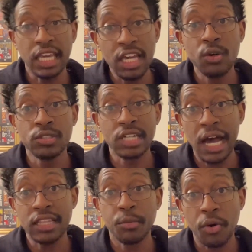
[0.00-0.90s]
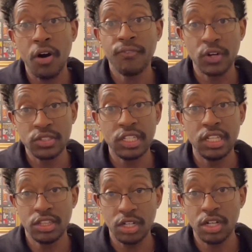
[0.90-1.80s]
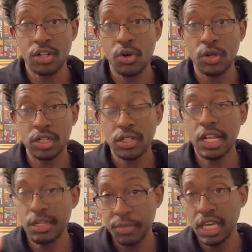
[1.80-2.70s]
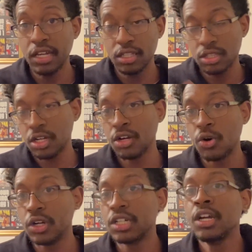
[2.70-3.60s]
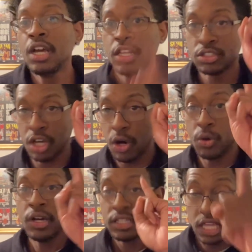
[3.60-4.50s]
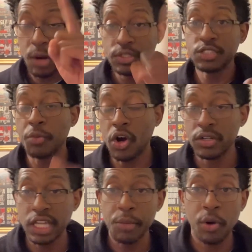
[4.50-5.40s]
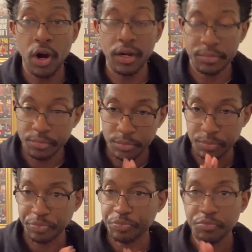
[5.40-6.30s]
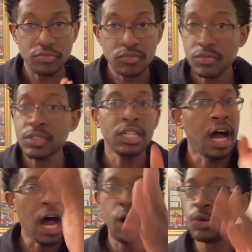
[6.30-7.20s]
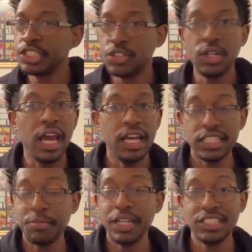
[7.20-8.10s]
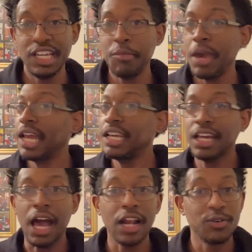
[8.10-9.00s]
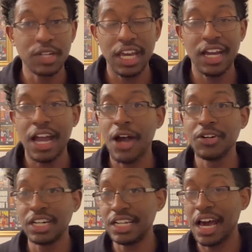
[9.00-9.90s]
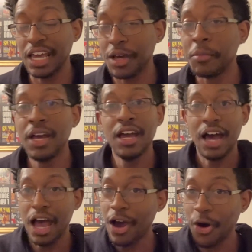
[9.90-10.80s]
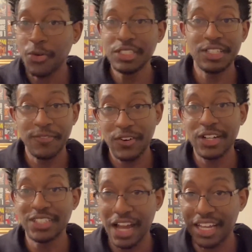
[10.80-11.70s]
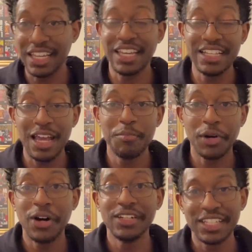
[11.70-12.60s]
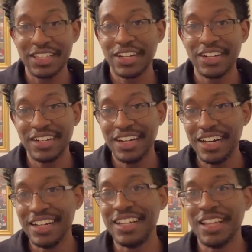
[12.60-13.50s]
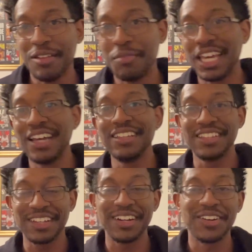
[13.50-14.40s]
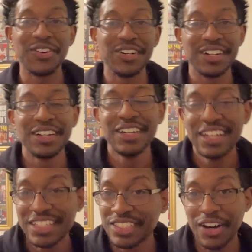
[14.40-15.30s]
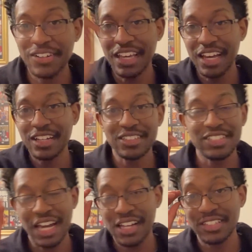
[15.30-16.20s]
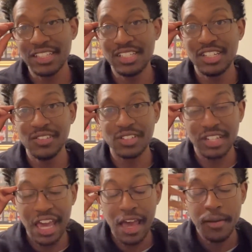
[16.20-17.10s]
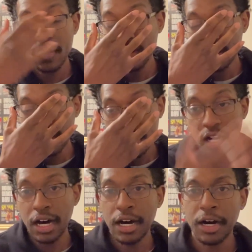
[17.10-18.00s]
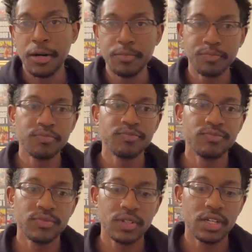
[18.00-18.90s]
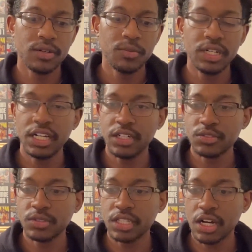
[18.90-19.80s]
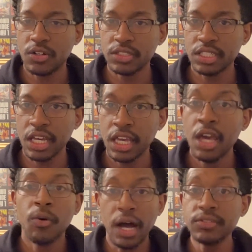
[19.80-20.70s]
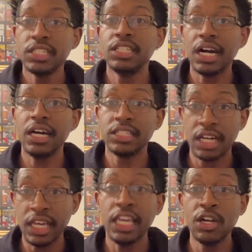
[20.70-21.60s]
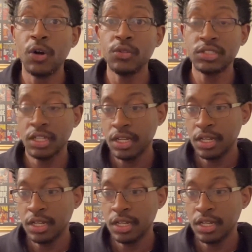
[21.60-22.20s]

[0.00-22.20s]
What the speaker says: Eagles got the ball first in the third quarter, at the beginning of the third quarter. So that was smart on their part. I always do that, especially in Madden. I don't care how good I am. I always defer so I can get that ball at the third, at the beginning of the third quarter. So yeah, shout out to the Chiefs on that. What else was I going to say? Well, obviously the Eagles,